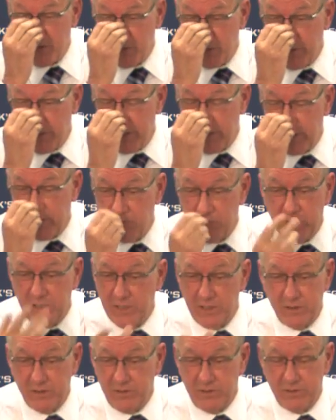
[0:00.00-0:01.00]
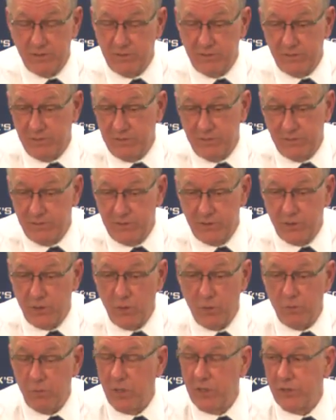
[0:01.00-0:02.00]
week, and we didn't
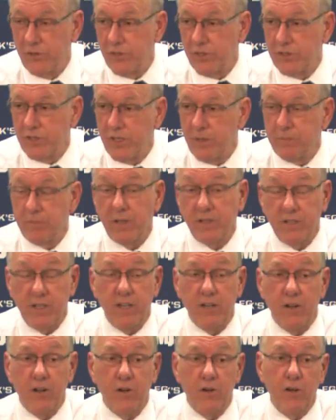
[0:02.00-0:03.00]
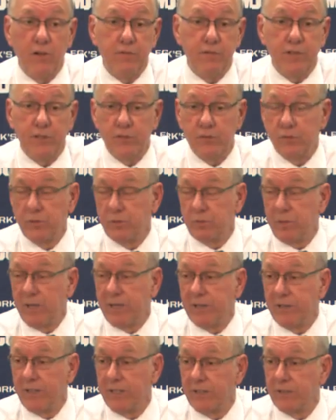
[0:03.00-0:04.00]
show much except I, our offense was
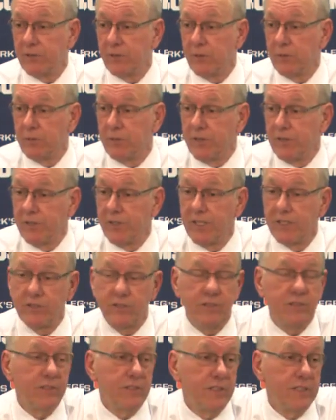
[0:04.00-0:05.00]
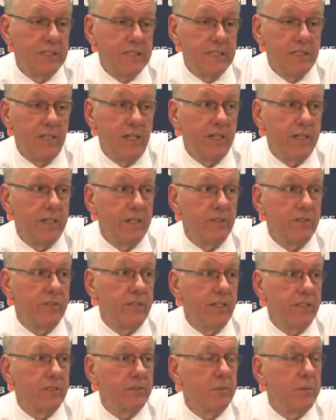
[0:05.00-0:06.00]
better. I don't know whether that's I guess
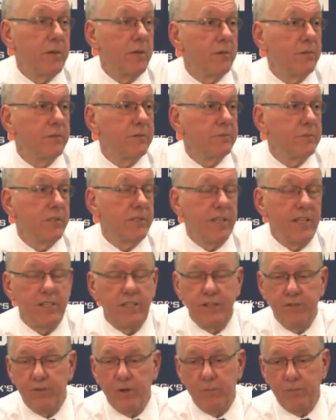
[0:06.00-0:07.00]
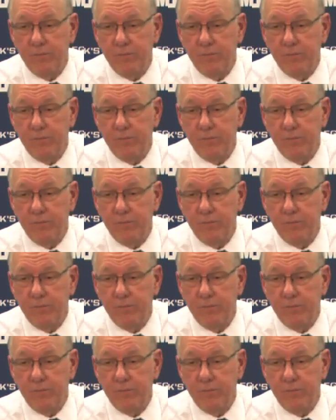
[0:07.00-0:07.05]
that's about. But they give up